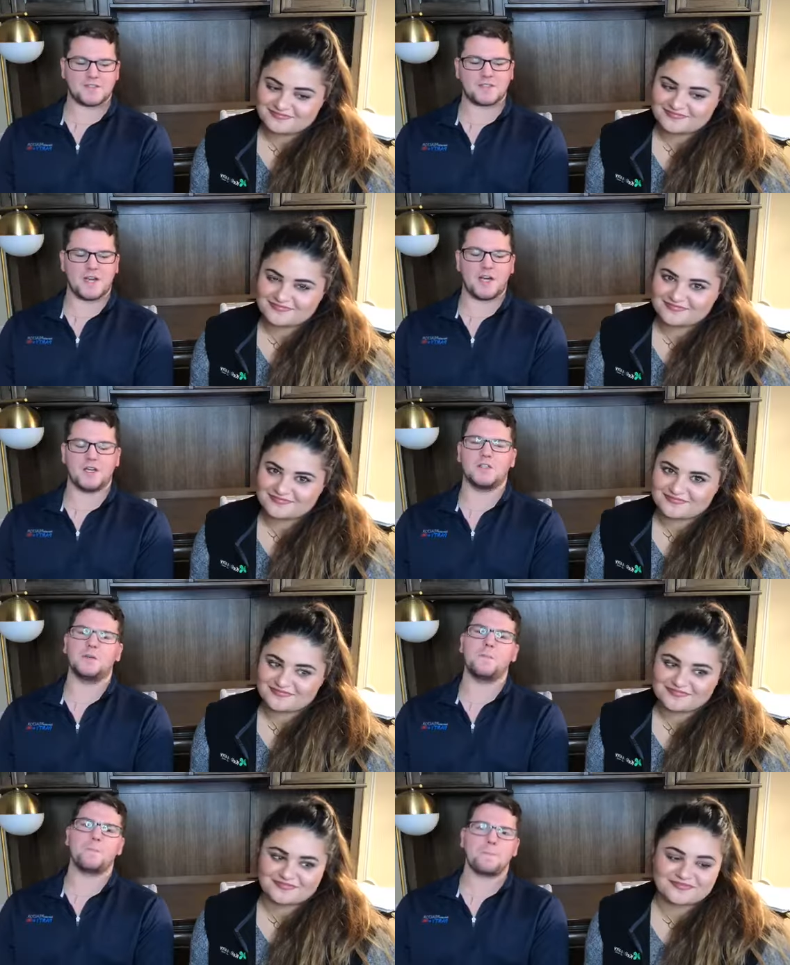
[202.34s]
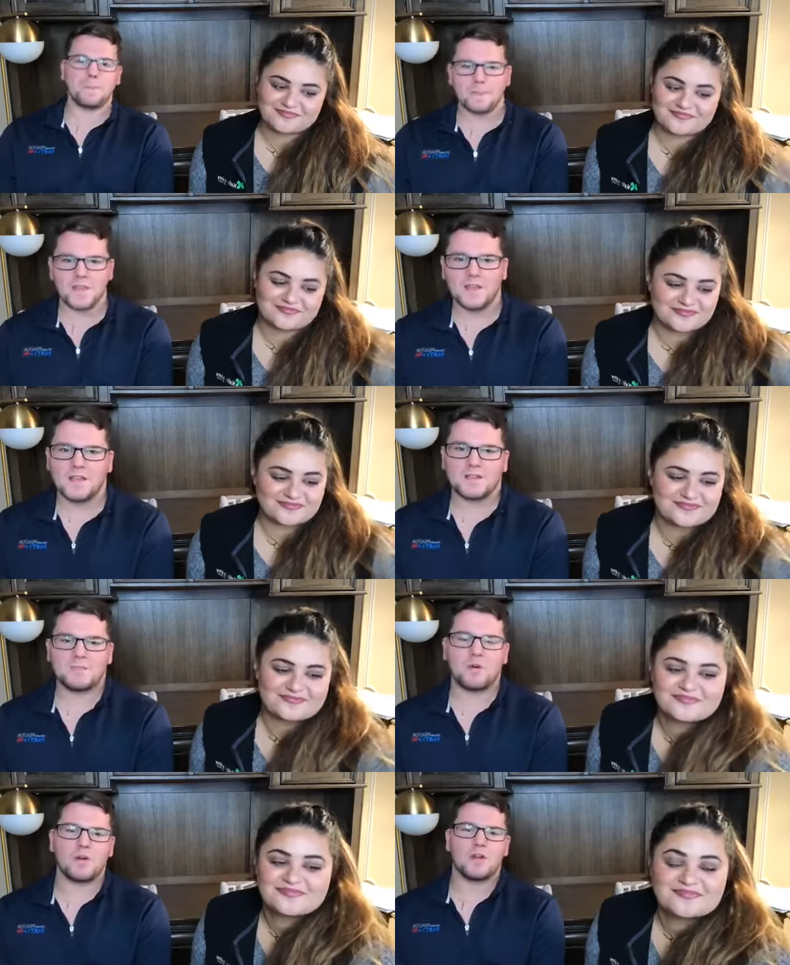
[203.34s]
Speaker 1: So it's
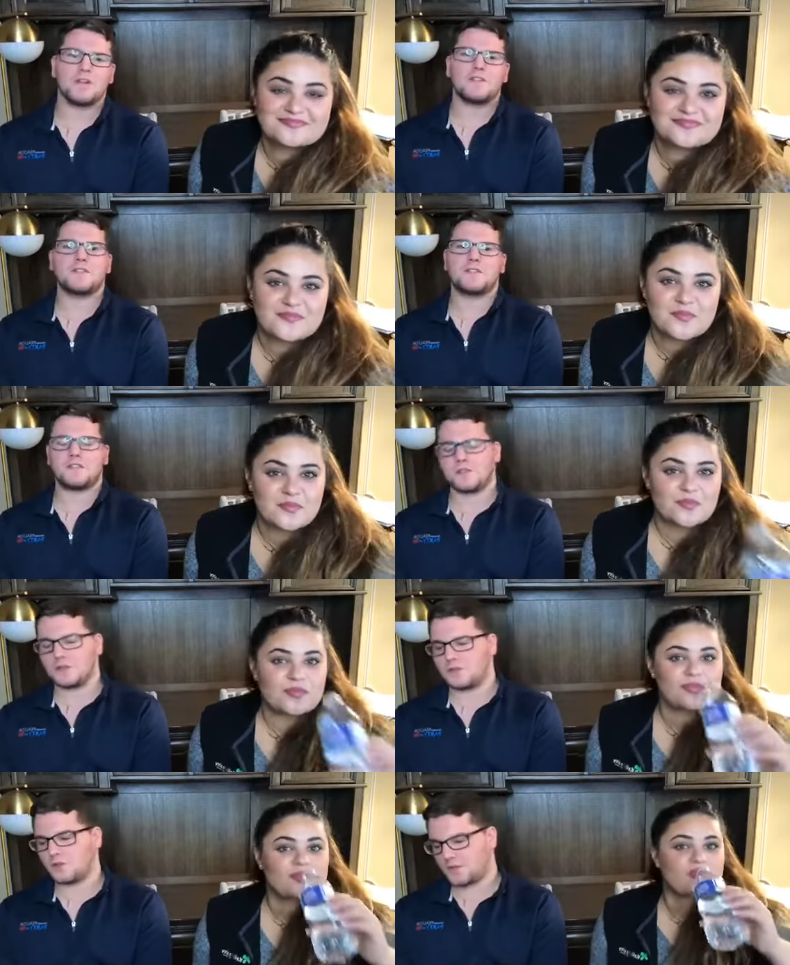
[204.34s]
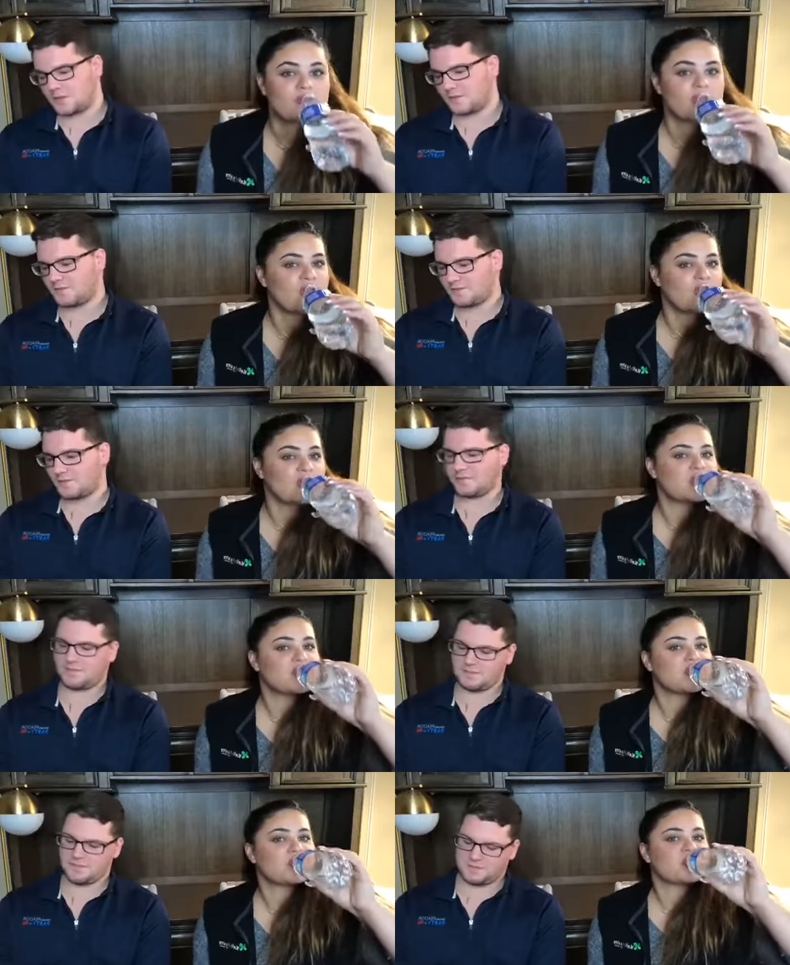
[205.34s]
important to,
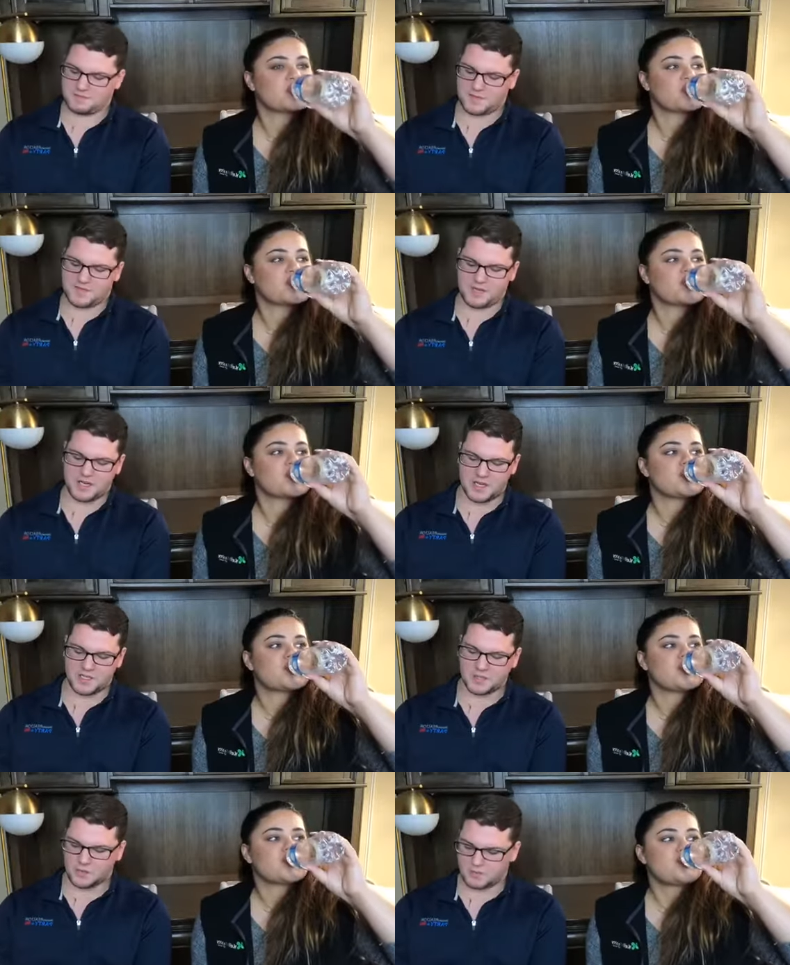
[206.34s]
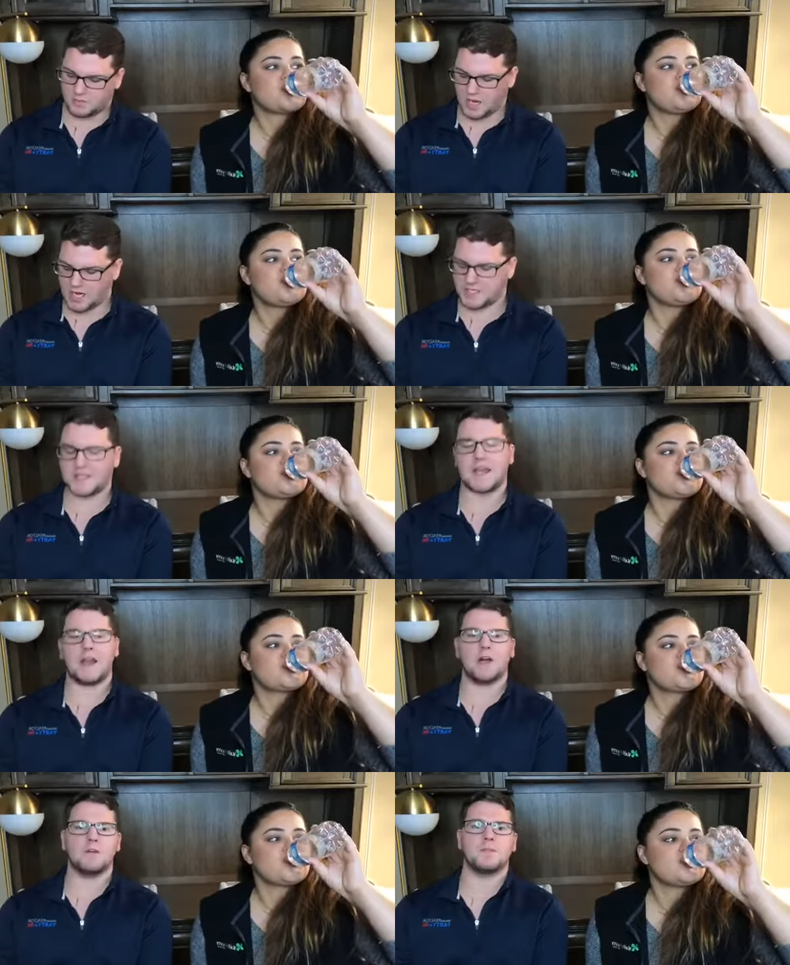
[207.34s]
if you're gonna do a project
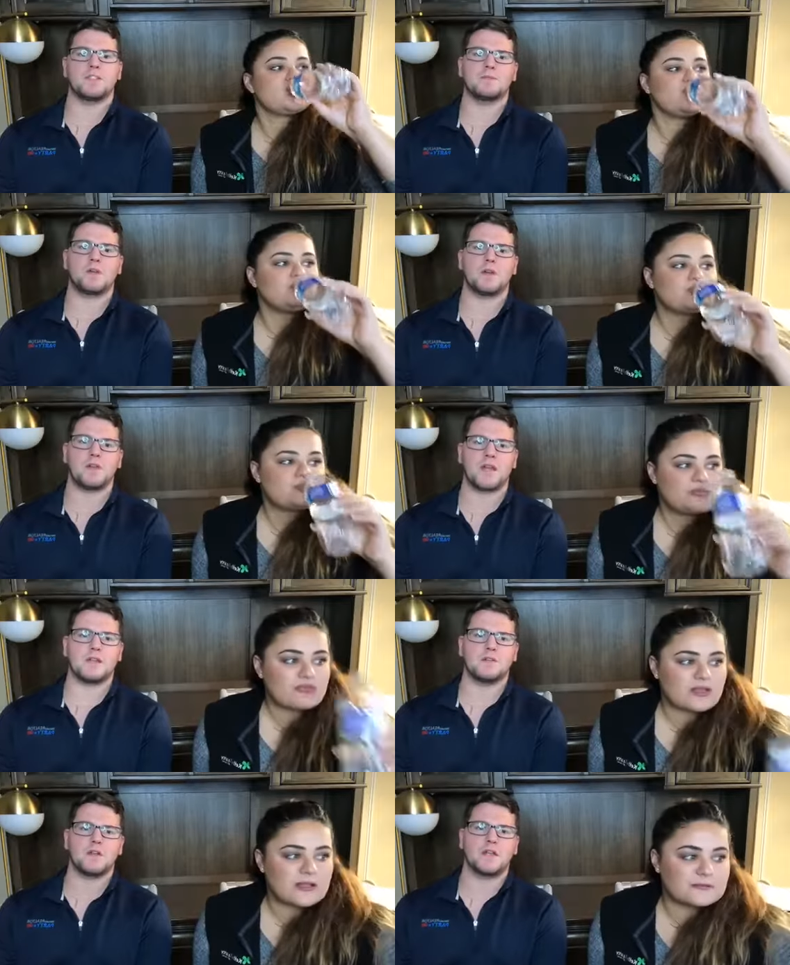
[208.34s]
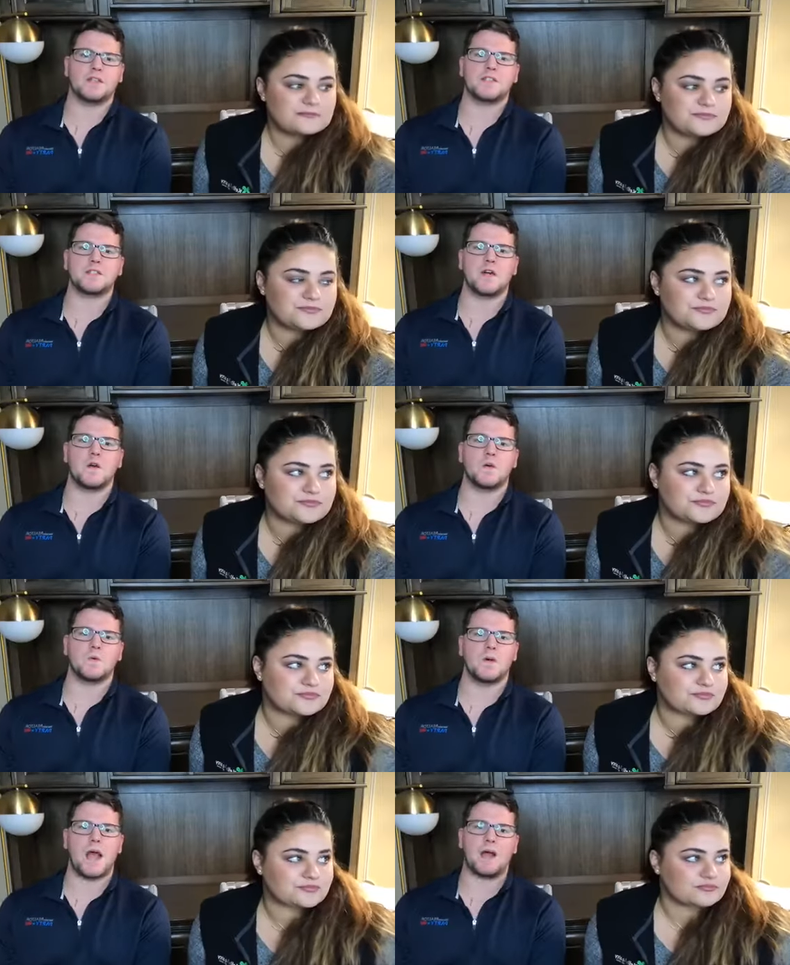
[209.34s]
at home, it's important that you at least
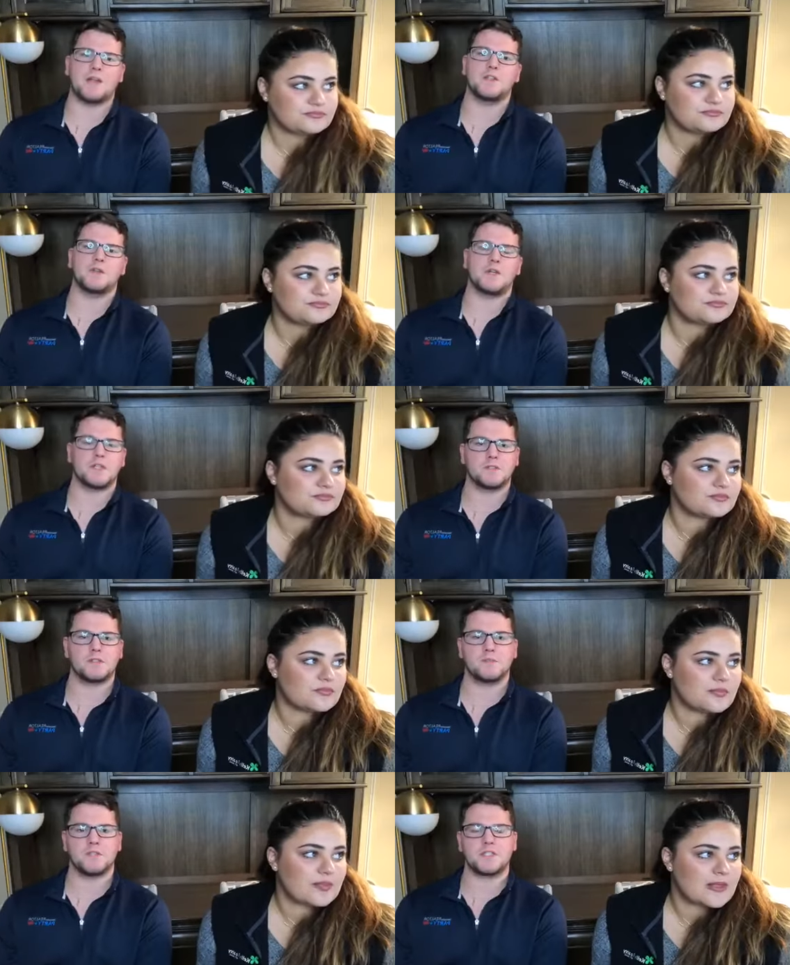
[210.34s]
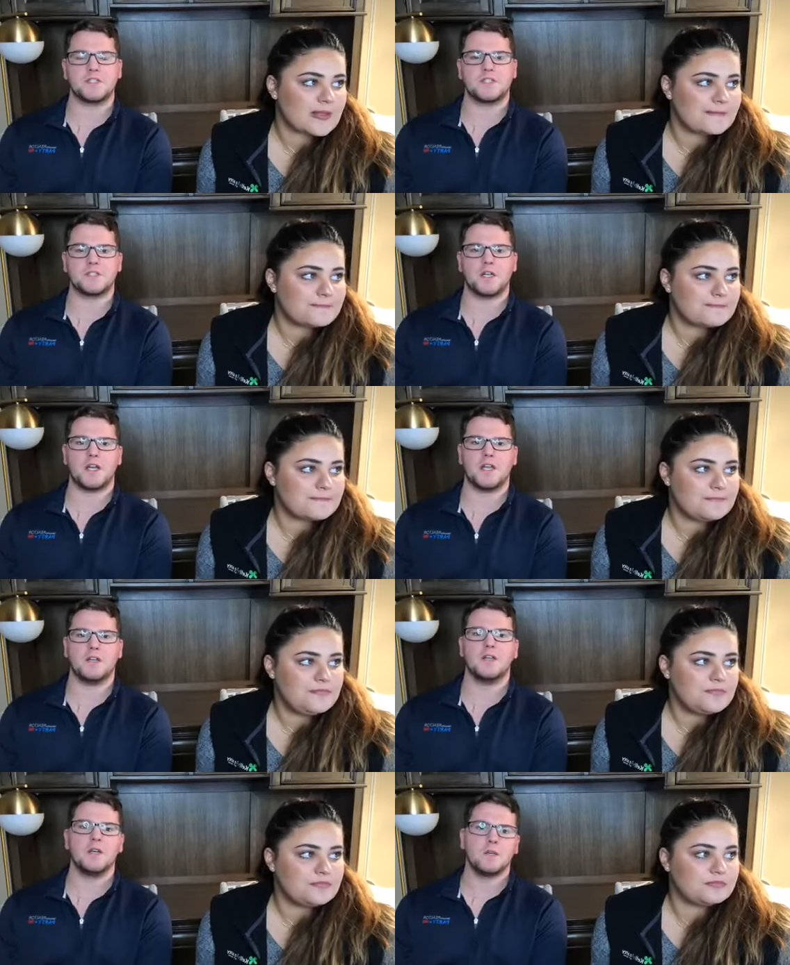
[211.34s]
know how to do it or do some research on
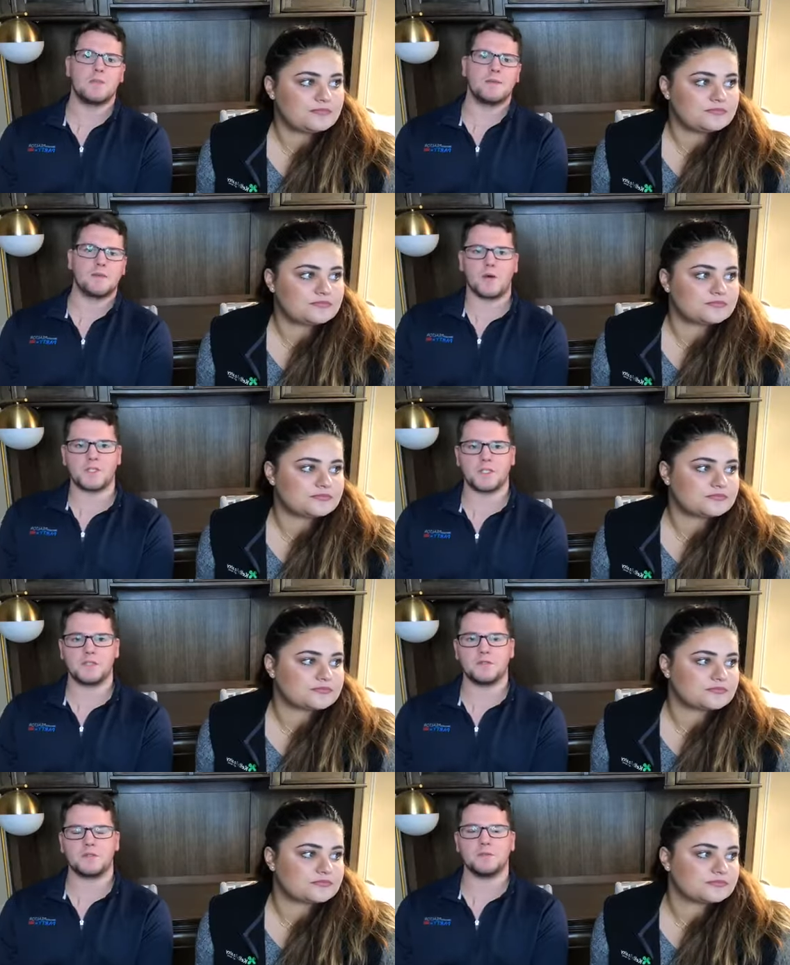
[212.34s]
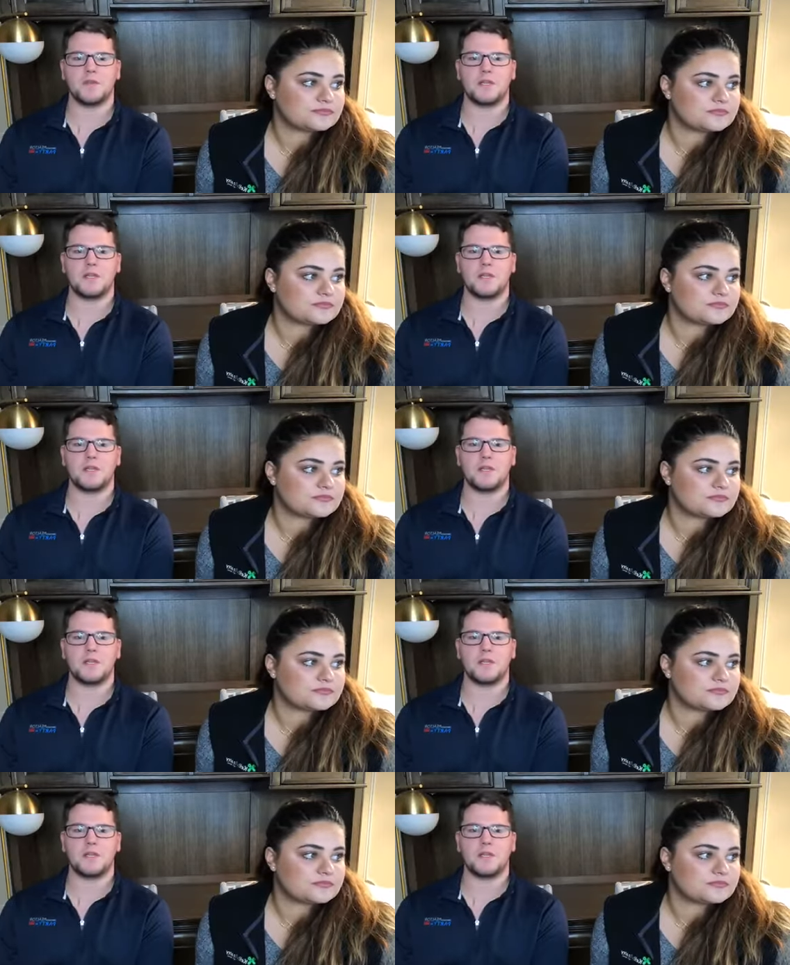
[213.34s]
it, maybe watch a YouTube